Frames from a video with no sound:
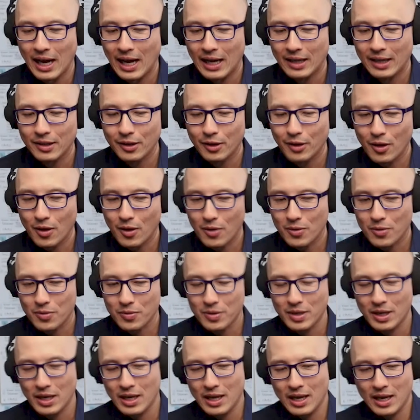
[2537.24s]
You know,
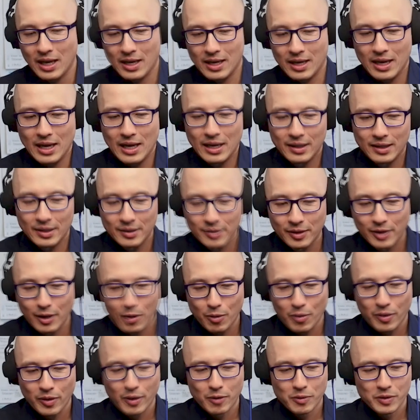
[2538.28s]

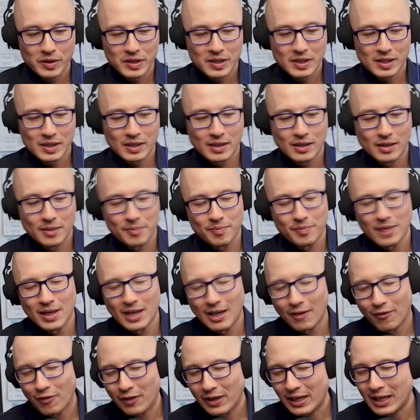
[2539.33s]
there was I
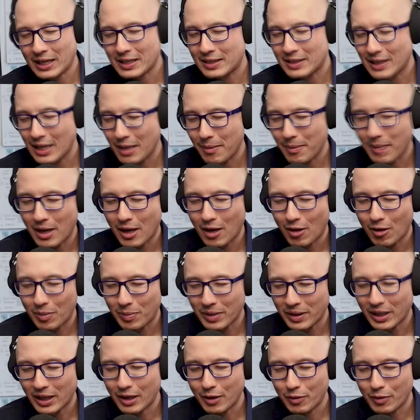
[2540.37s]
forget his name now, but
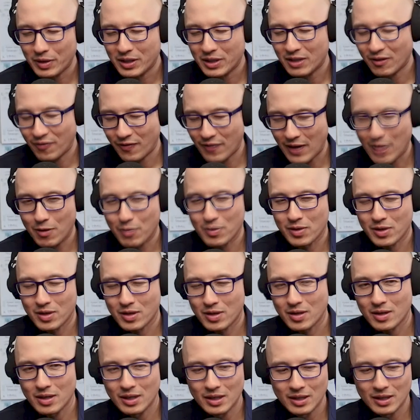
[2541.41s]
he was a
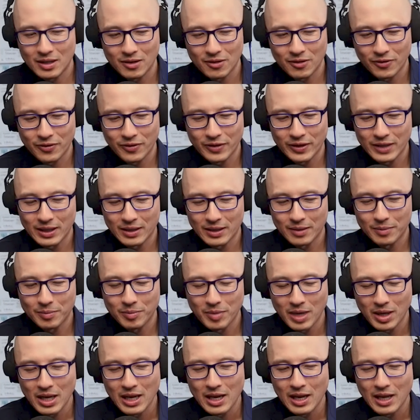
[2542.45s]
founder of an
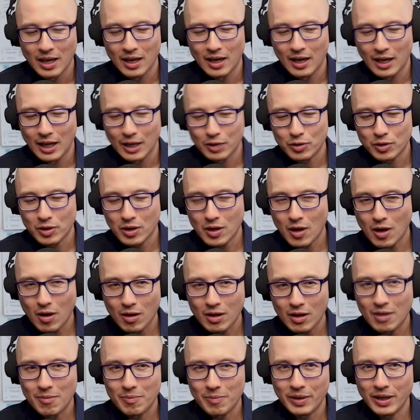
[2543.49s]
electric car
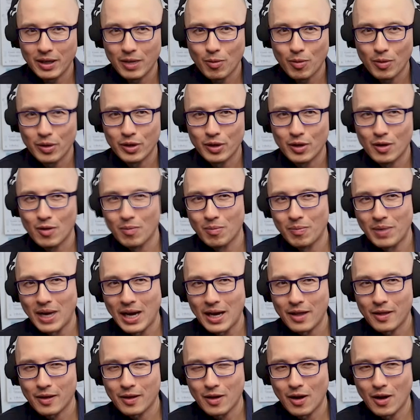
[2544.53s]
company where you don't buy
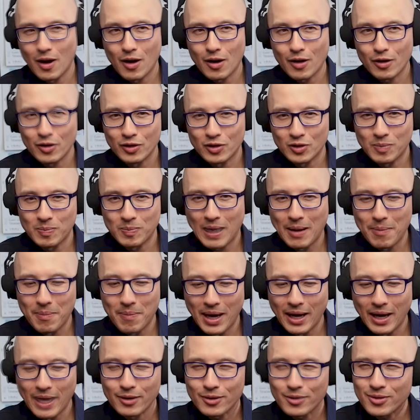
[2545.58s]
the car, you just buy
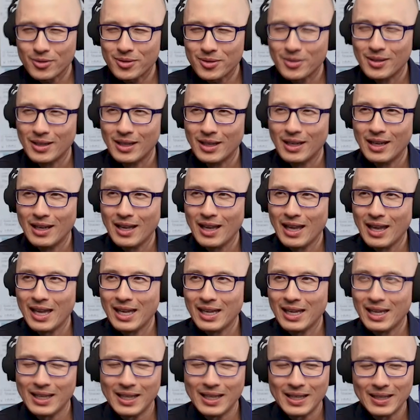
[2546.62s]
miles.
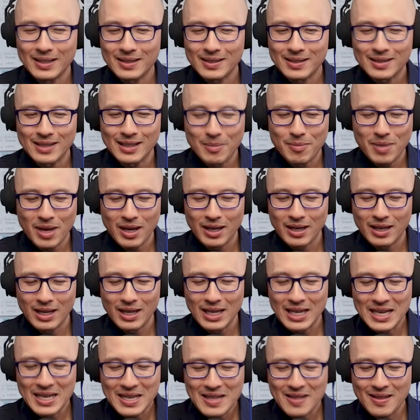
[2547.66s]
And he says, "I'm
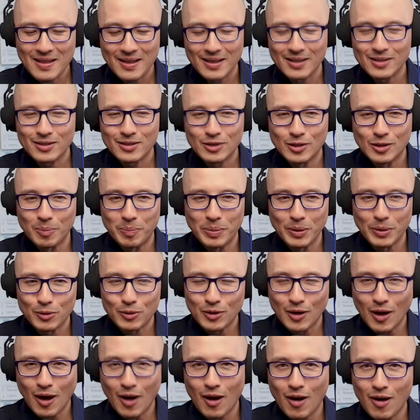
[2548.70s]
not in this to build
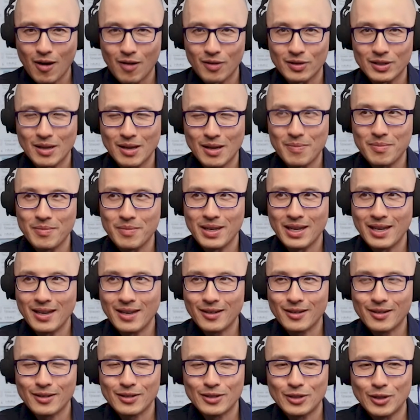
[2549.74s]
cars. I'm
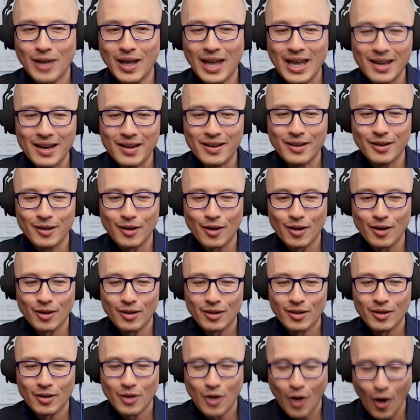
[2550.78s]
here to end
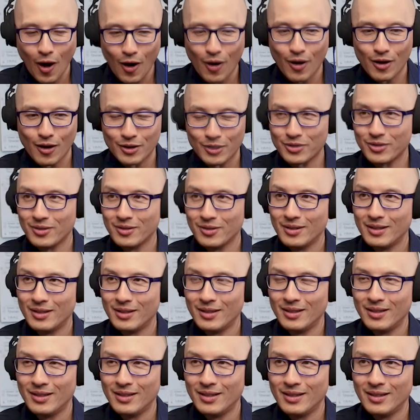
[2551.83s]
cars.
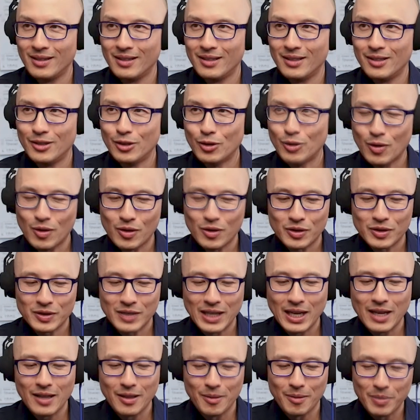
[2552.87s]
You don't
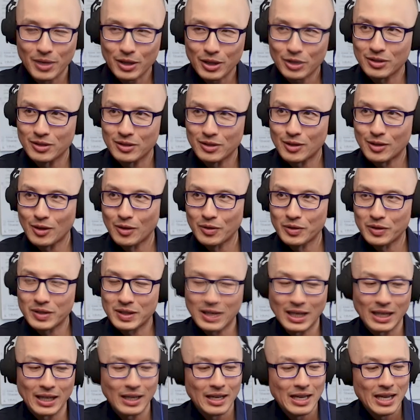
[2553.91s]
understand the mission." So it's
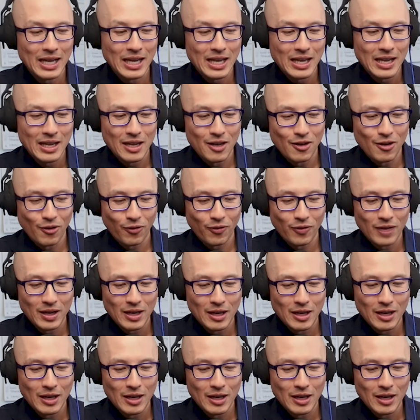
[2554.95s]
like, if